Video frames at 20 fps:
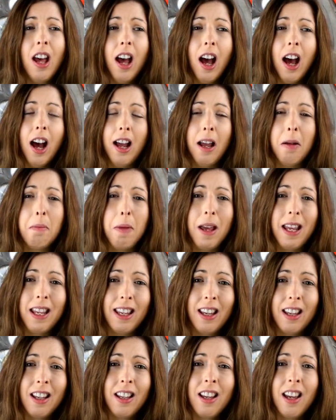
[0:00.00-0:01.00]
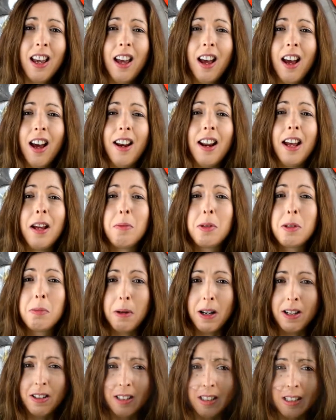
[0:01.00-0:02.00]
I am making and I am
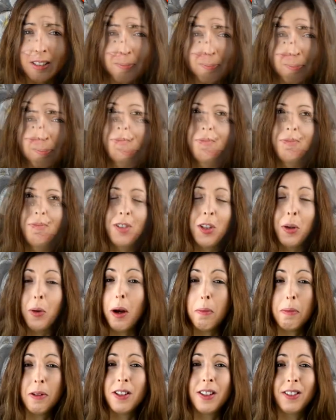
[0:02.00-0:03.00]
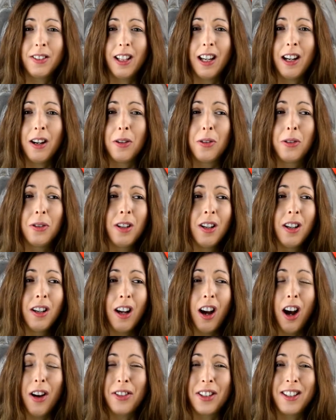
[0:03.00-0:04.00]
spending. So up until now,
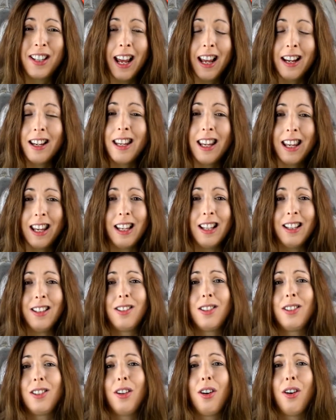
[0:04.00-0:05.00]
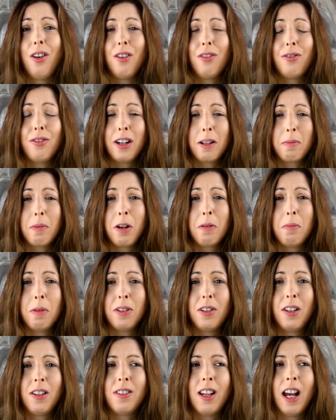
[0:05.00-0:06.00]
after 10 years of running my own
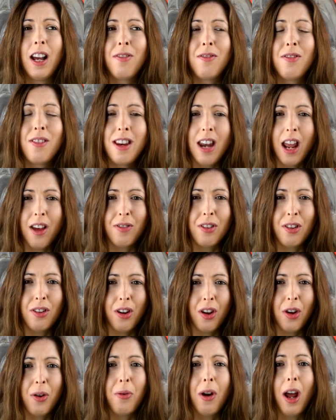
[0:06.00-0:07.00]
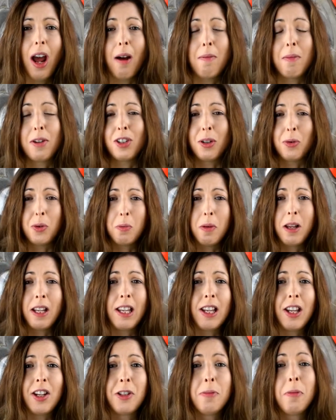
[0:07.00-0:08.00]
business, I've never known how much I was
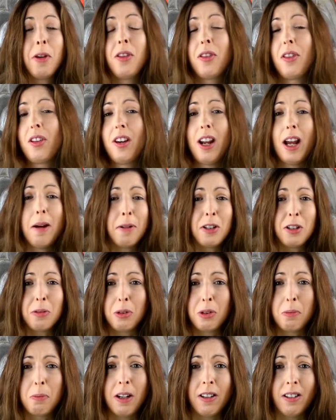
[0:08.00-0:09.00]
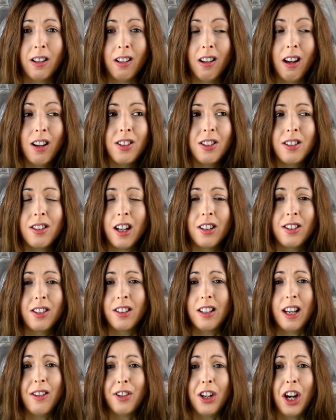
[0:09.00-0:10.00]
making each month and how much I was spending. I
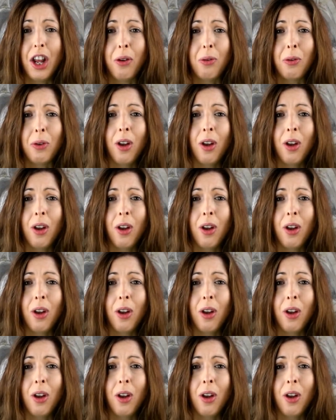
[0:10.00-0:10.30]
just never knew.